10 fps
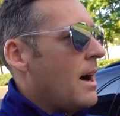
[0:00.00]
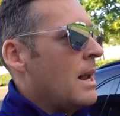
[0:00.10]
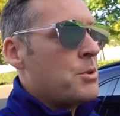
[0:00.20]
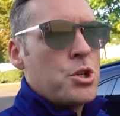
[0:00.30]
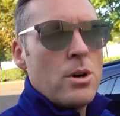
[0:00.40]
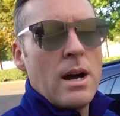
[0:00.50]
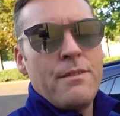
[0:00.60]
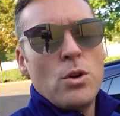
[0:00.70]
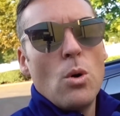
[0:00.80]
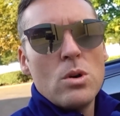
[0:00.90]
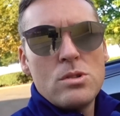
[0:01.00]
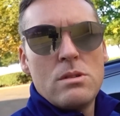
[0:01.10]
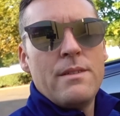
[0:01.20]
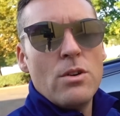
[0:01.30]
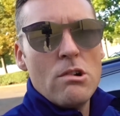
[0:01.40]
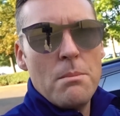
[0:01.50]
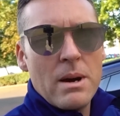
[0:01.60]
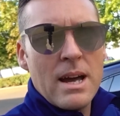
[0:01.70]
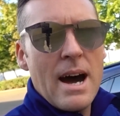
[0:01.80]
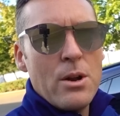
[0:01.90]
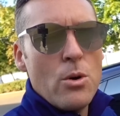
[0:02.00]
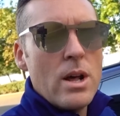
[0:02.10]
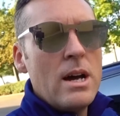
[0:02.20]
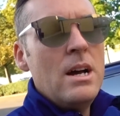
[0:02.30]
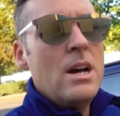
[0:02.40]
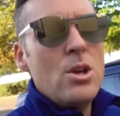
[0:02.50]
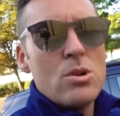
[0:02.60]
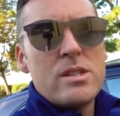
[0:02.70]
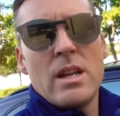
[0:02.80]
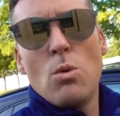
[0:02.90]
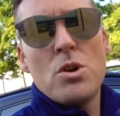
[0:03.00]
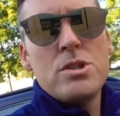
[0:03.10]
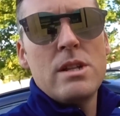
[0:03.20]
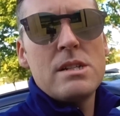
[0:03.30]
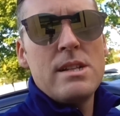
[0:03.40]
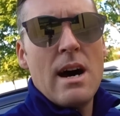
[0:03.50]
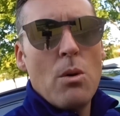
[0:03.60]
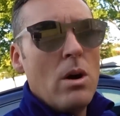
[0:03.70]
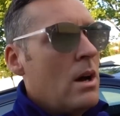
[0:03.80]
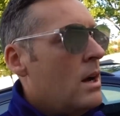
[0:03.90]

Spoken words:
And I'm sure if you're a Macan owner, you're sitting watching this now